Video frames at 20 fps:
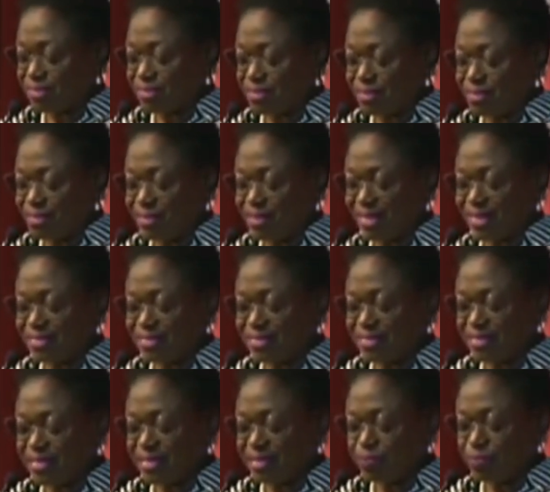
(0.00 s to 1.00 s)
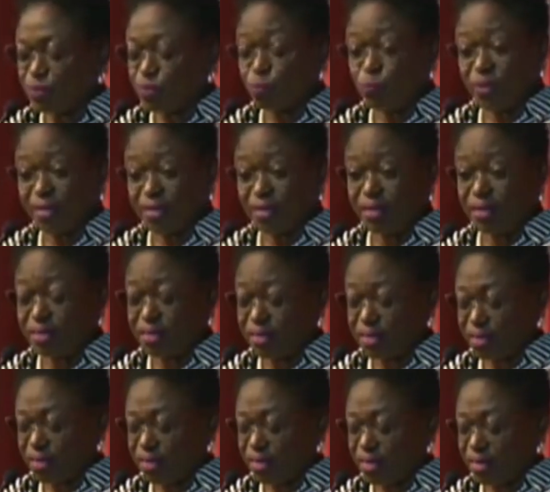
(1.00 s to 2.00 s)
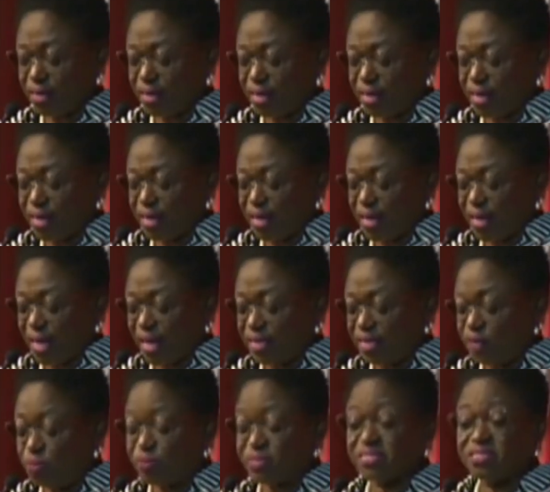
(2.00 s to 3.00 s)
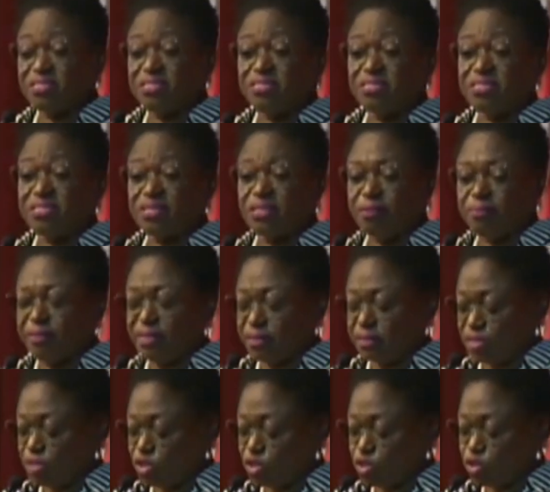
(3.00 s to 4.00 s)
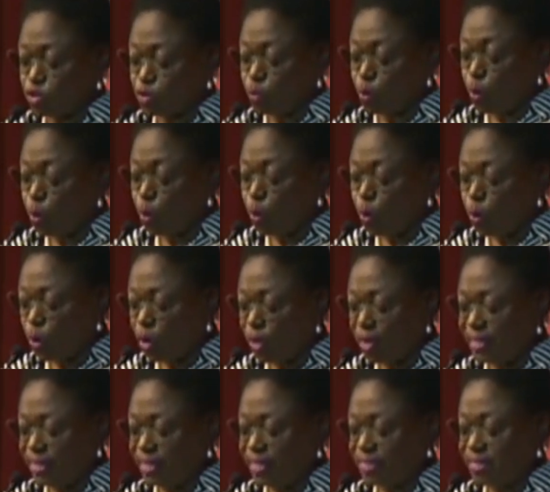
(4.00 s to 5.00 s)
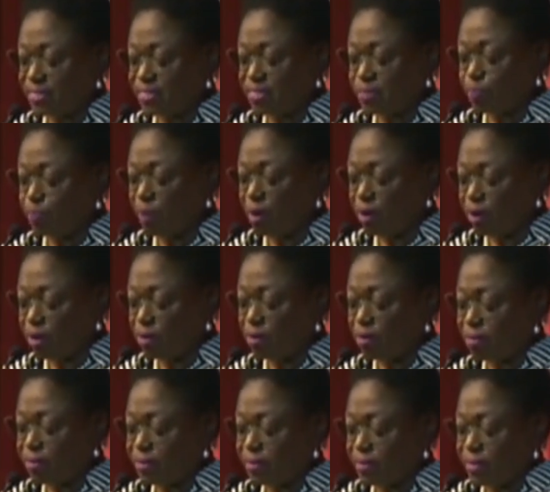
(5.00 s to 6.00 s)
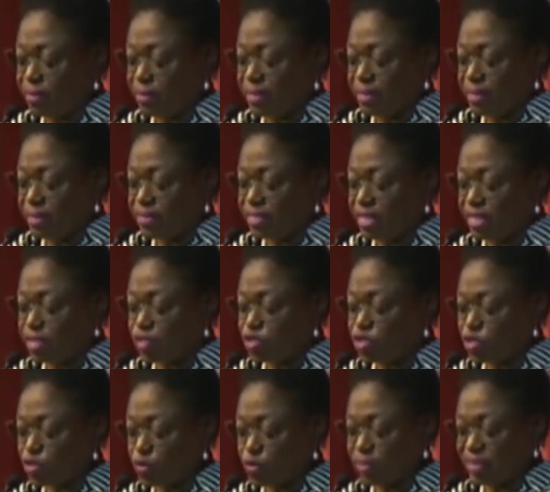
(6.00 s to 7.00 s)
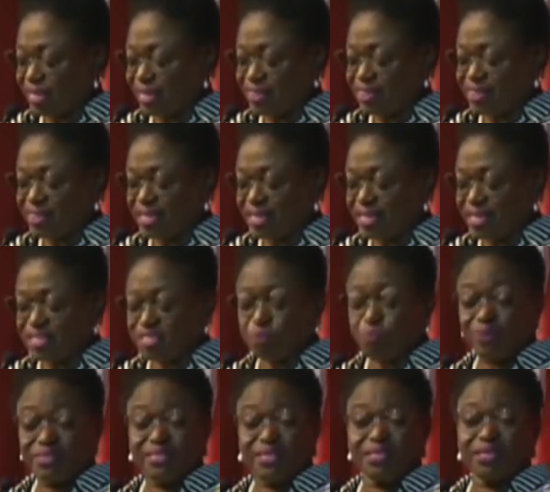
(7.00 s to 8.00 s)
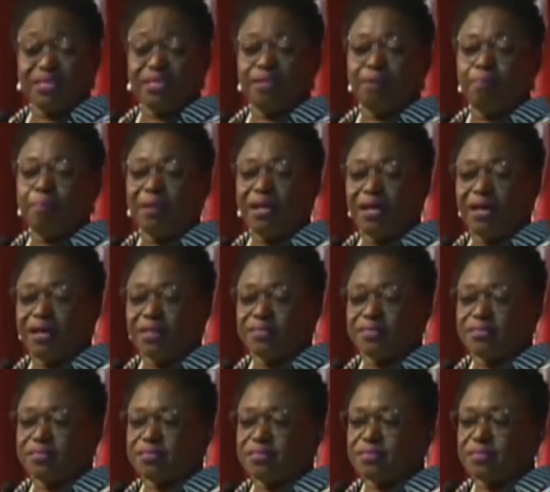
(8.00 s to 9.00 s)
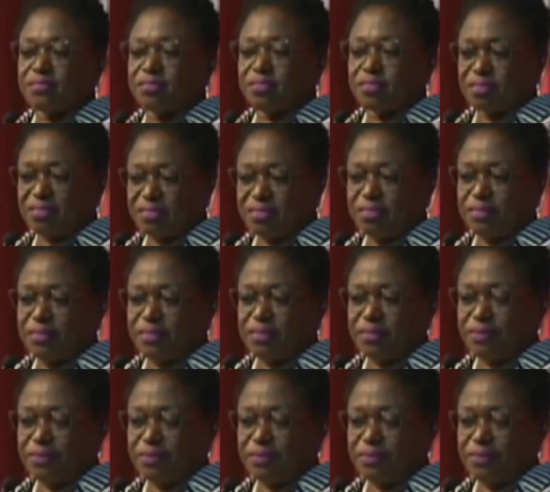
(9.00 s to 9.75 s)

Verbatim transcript: that seemed weak, and he was determined to do all in his power to ensure that these particular plants succeeded.